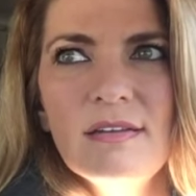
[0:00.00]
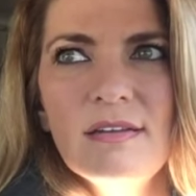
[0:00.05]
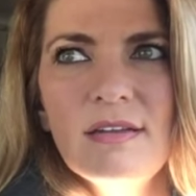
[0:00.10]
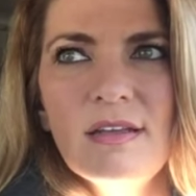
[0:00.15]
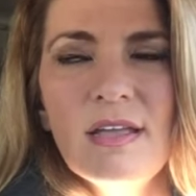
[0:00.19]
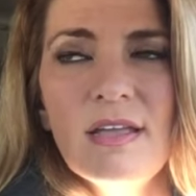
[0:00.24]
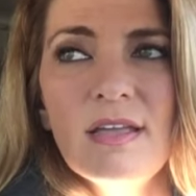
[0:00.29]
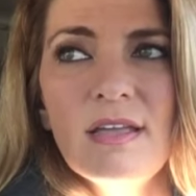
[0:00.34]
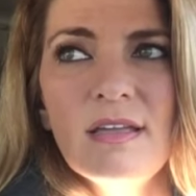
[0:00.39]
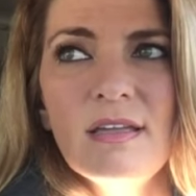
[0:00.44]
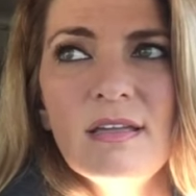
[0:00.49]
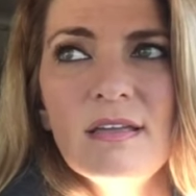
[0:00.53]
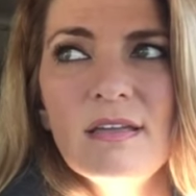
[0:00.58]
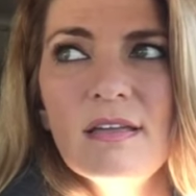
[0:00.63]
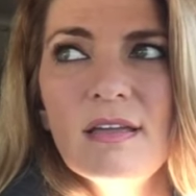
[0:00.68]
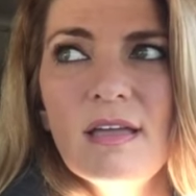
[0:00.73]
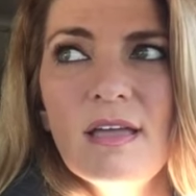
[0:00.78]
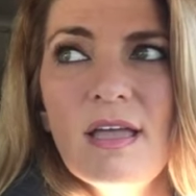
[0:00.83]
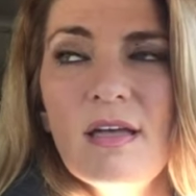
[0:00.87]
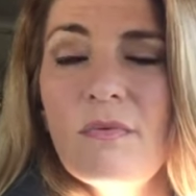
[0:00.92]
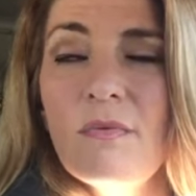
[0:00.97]
He
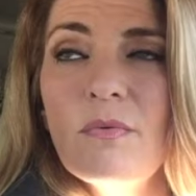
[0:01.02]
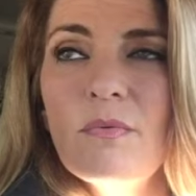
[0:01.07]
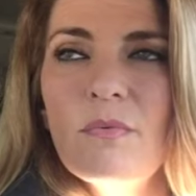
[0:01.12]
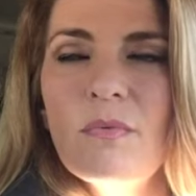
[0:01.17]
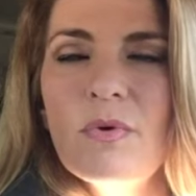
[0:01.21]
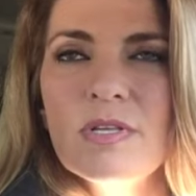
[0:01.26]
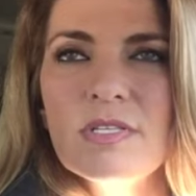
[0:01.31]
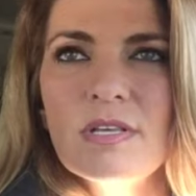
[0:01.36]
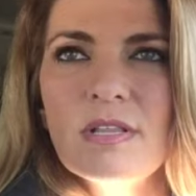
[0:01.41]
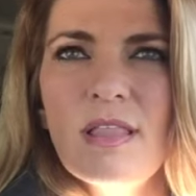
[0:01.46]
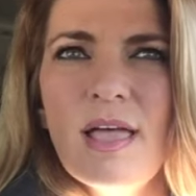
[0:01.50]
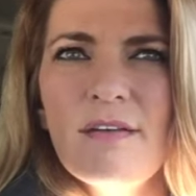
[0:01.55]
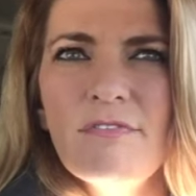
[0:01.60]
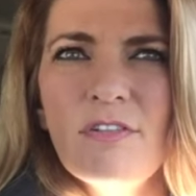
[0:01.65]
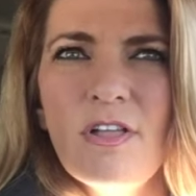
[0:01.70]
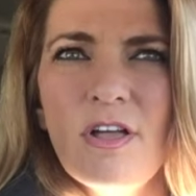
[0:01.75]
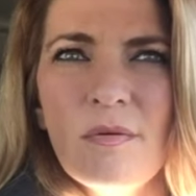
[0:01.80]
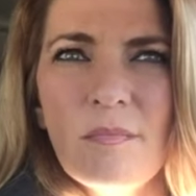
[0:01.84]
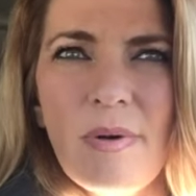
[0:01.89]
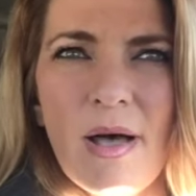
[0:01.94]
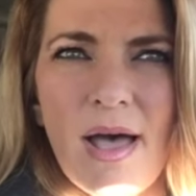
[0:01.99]
was a
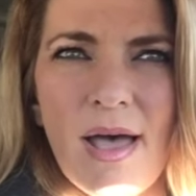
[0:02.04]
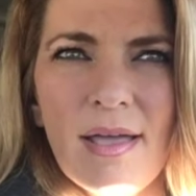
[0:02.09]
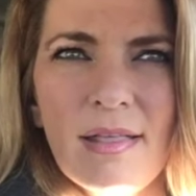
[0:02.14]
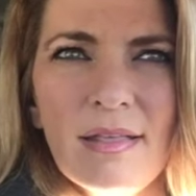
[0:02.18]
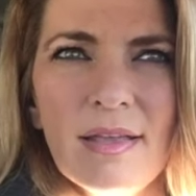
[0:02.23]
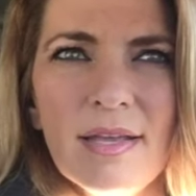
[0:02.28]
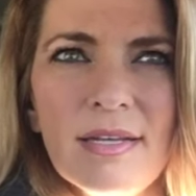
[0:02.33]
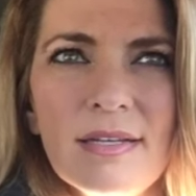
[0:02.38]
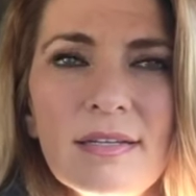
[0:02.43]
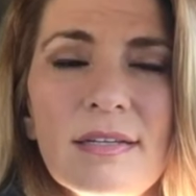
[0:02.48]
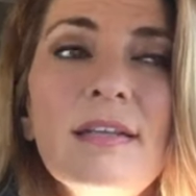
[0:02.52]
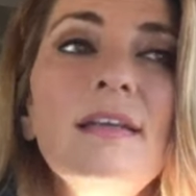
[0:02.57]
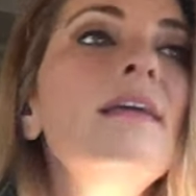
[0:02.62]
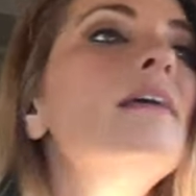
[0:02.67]
lifelong pilot